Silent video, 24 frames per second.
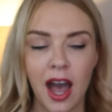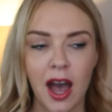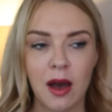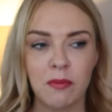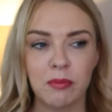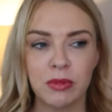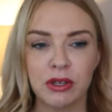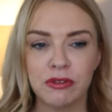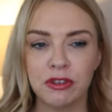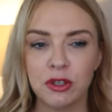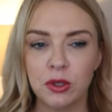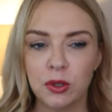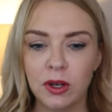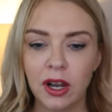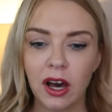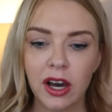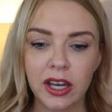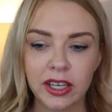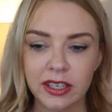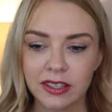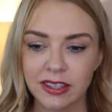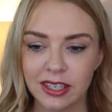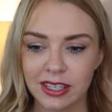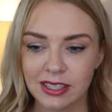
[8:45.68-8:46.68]
But if you
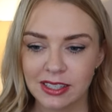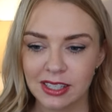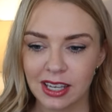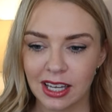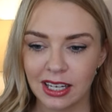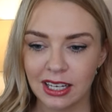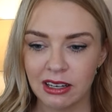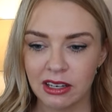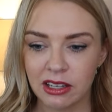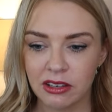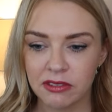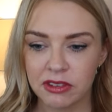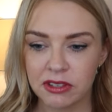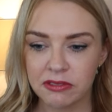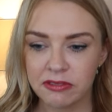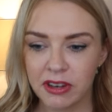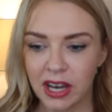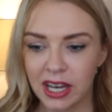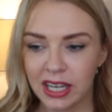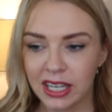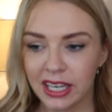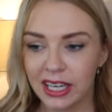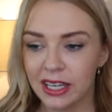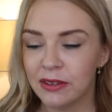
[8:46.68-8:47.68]
like things like Lily of the
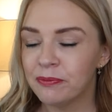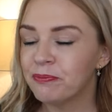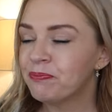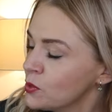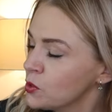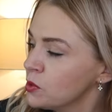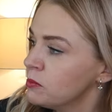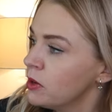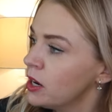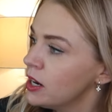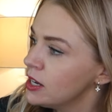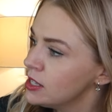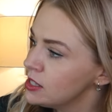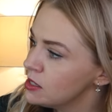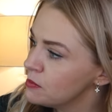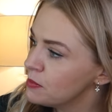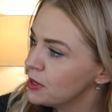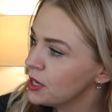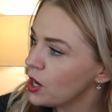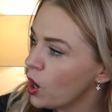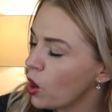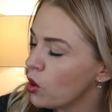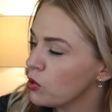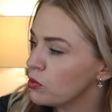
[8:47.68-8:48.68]
Valley, it's reminding
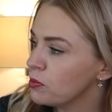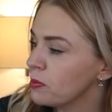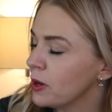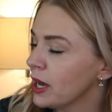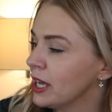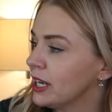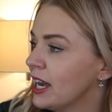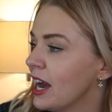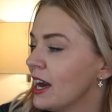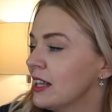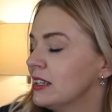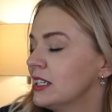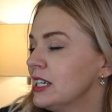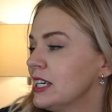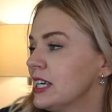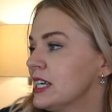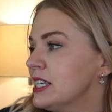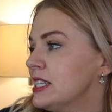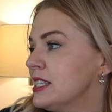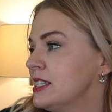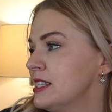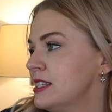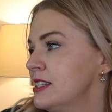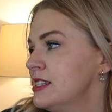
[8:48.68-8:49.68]
me of
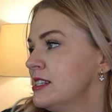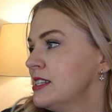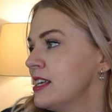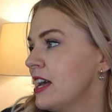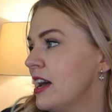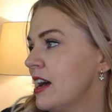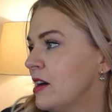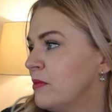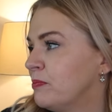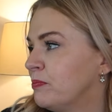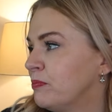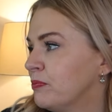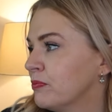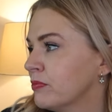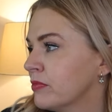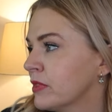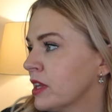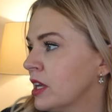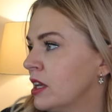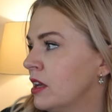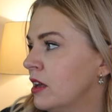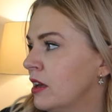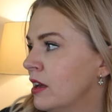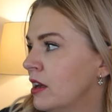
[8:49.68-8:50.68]
Penhaligon's
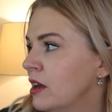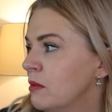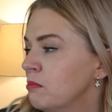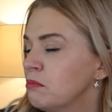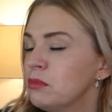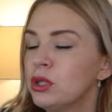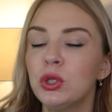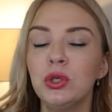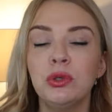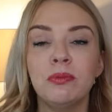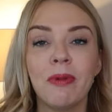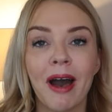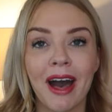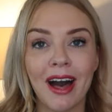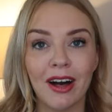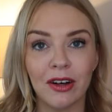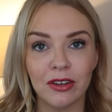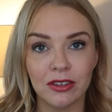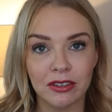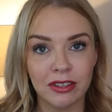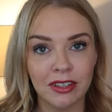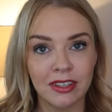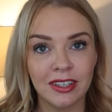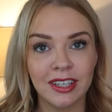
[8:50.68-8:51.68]

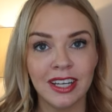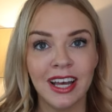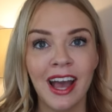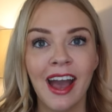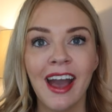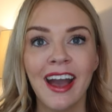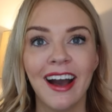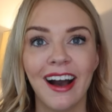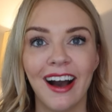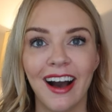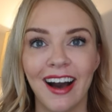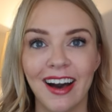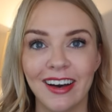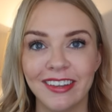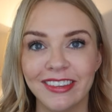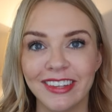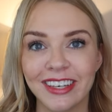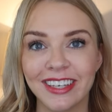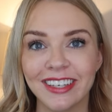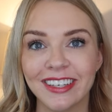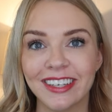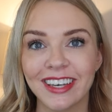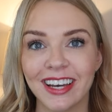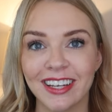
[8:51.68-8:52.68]
Bluebell.
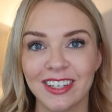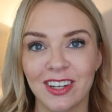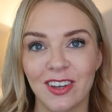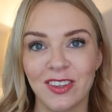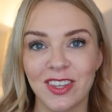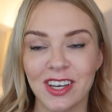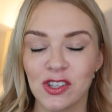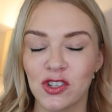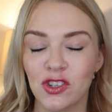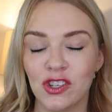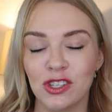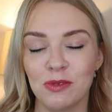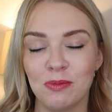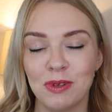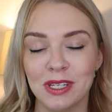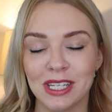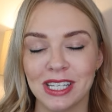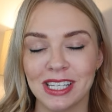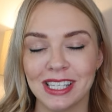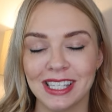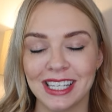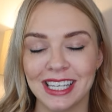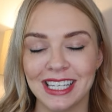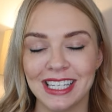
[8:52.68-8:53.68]
I know that's just been
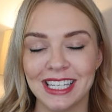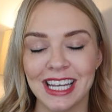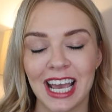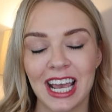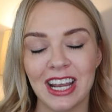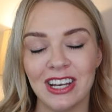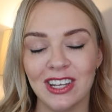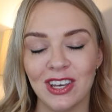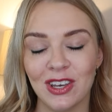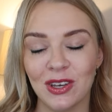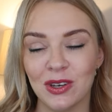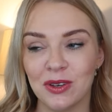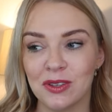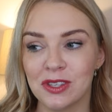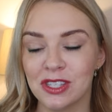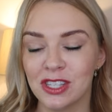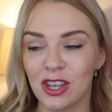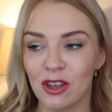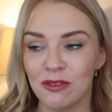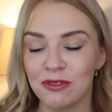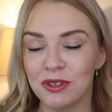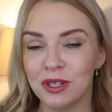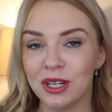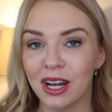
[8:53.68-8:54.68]
discontinued.
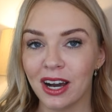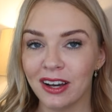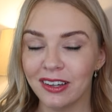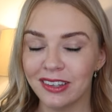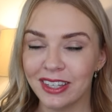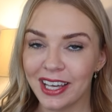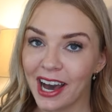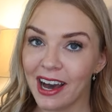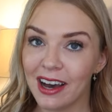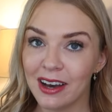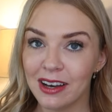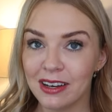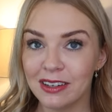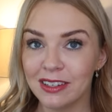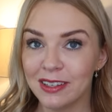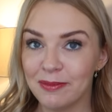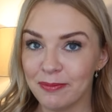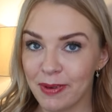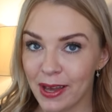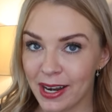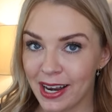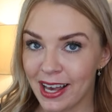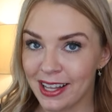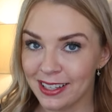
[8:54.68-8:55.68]
So if you like that,
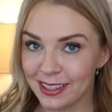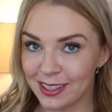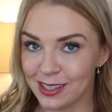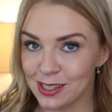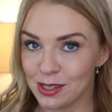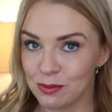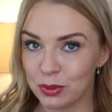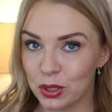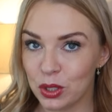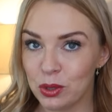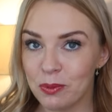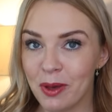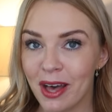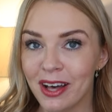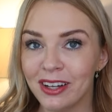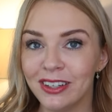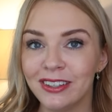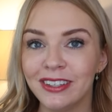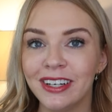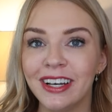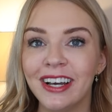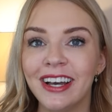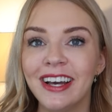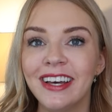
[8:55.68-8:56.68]
Penhaligon's
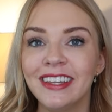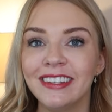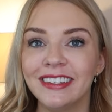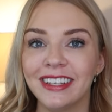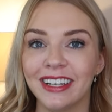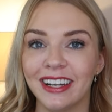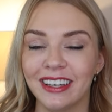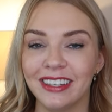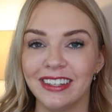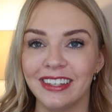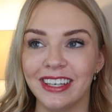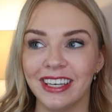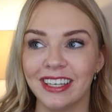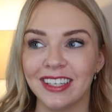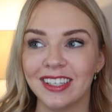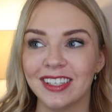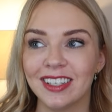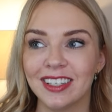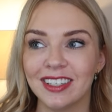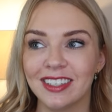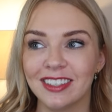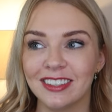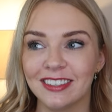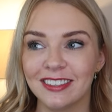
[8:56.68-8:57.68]
Bluebell, then I
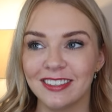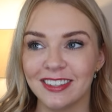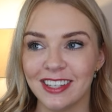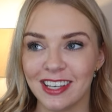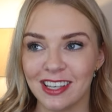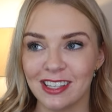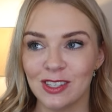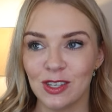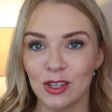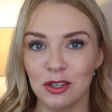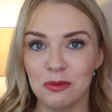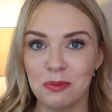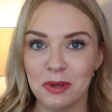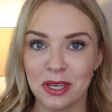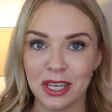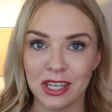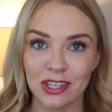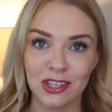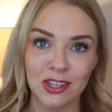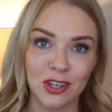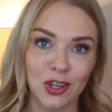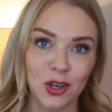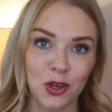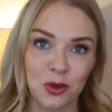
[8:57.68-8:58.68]
think this could be
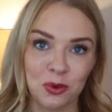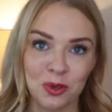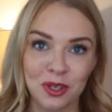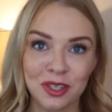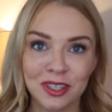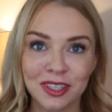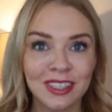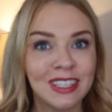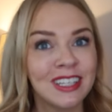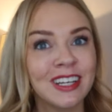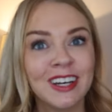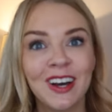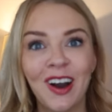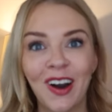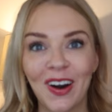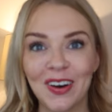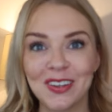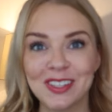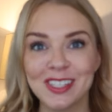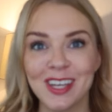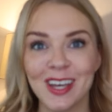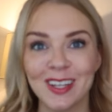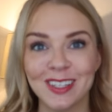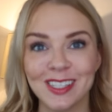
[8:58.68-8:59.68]
a new
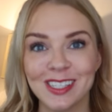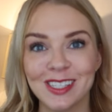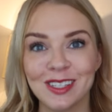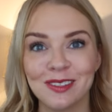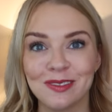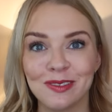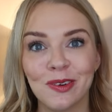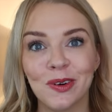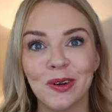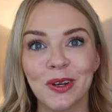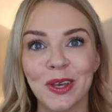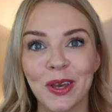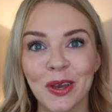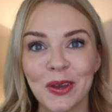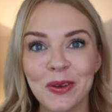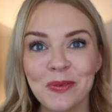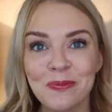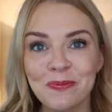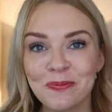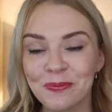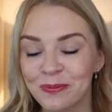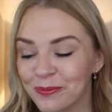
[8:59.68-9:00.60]
alternative for you.